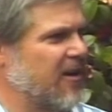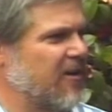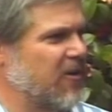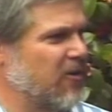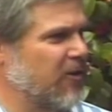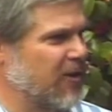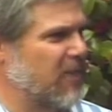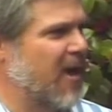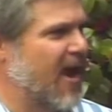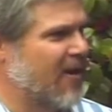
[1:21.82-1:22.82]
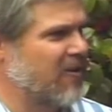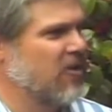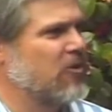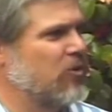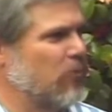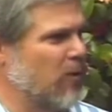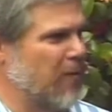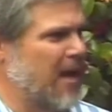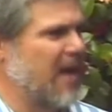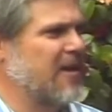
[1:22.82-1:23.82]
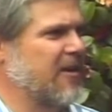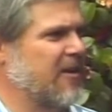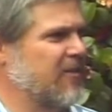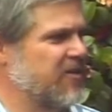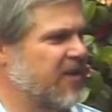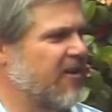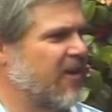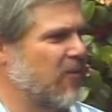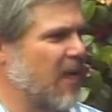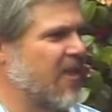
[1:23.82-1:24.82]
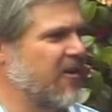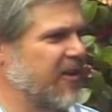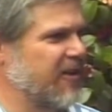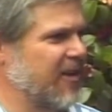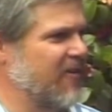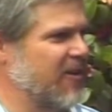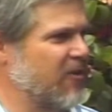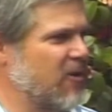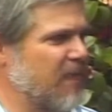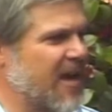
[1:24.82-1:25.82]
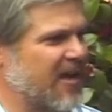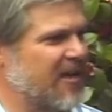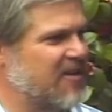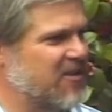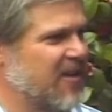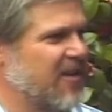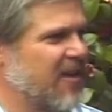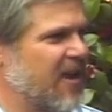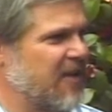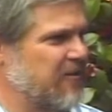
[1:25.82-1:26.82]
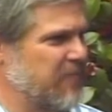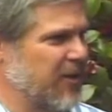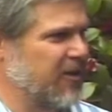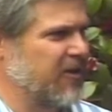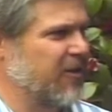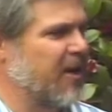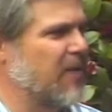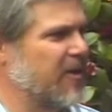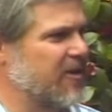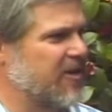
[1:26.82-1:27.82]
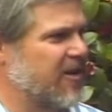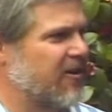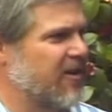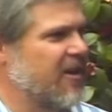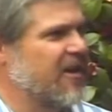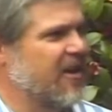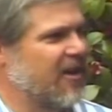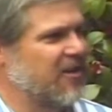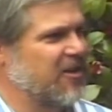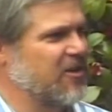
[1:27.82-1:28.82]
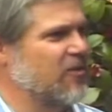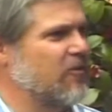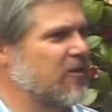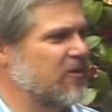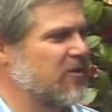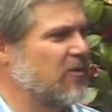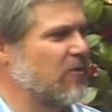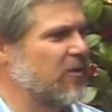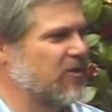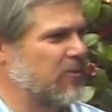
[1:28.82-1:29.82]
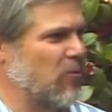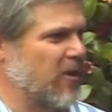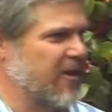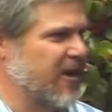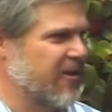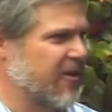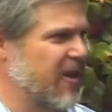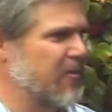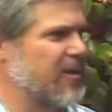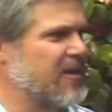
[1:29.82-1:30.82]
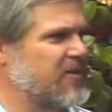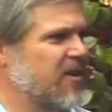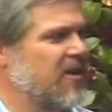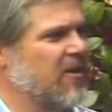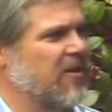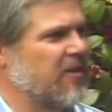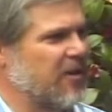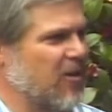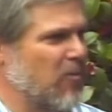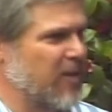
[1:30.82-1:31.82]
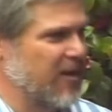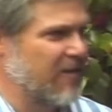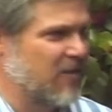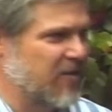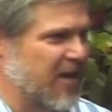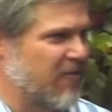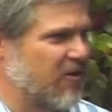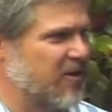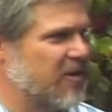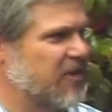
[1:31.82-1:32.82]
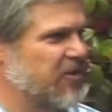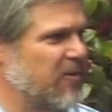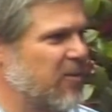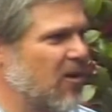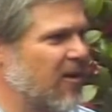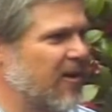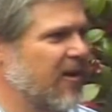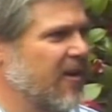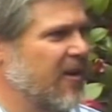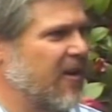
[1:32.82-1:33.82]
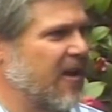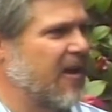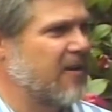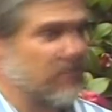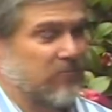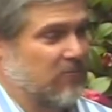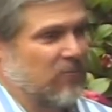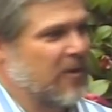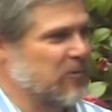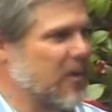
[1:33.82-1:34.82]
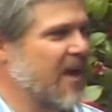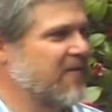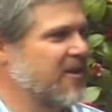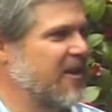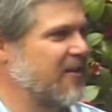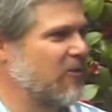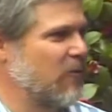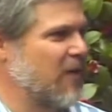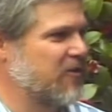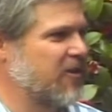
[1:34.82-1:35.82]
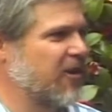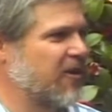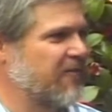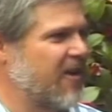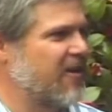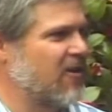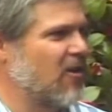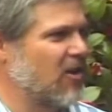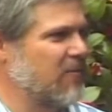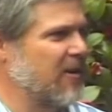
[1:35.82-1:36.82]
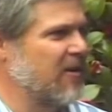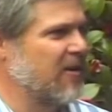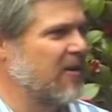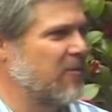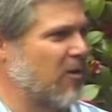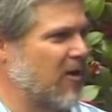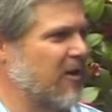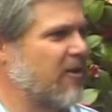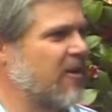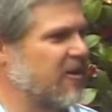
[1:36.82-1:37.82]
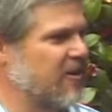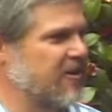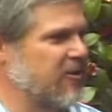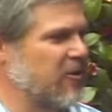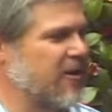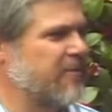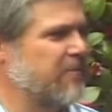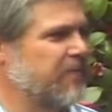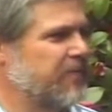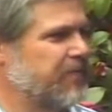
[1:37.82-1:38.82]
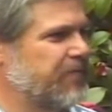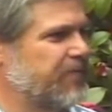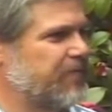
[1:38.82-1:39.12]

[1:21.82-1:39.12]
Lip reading: Hewlett and Packard to remain in this area rather than leaving, going back east and building their companies here. He continued this with supporting other companies, the opening of the Stanford Industrial Park, and what do we have today throughout Silicon Valley all can be in part accredited to him.